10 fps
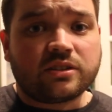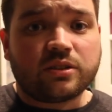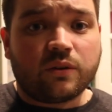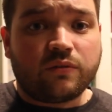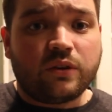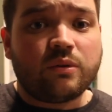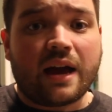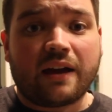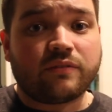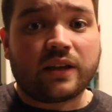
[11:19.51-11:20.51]
so if you
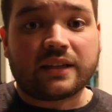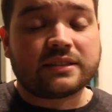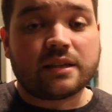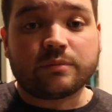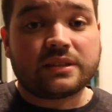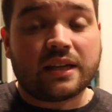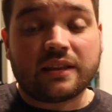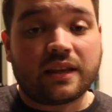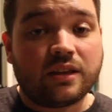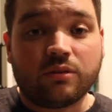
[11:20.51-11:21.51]
have like some
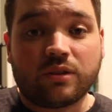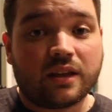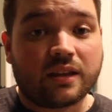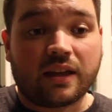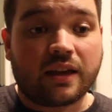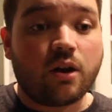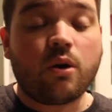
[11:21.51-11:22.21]
scent that you think like,